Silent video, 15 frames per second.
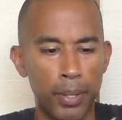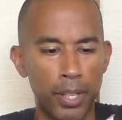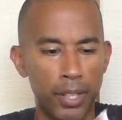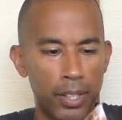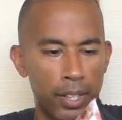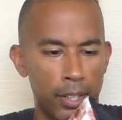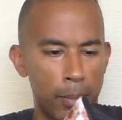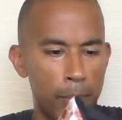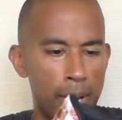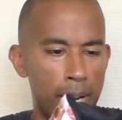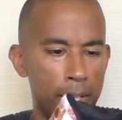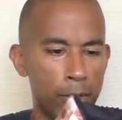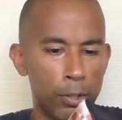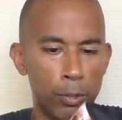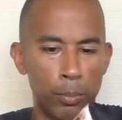I got the
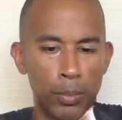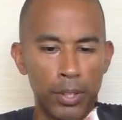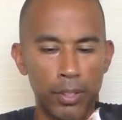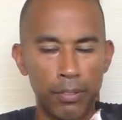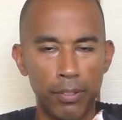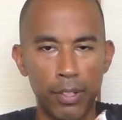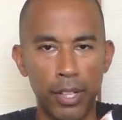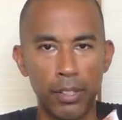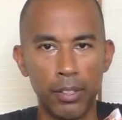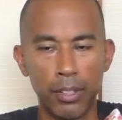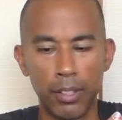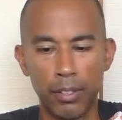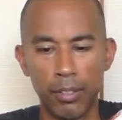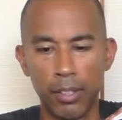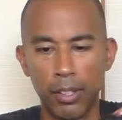max zoom in the front
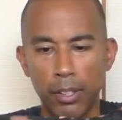and a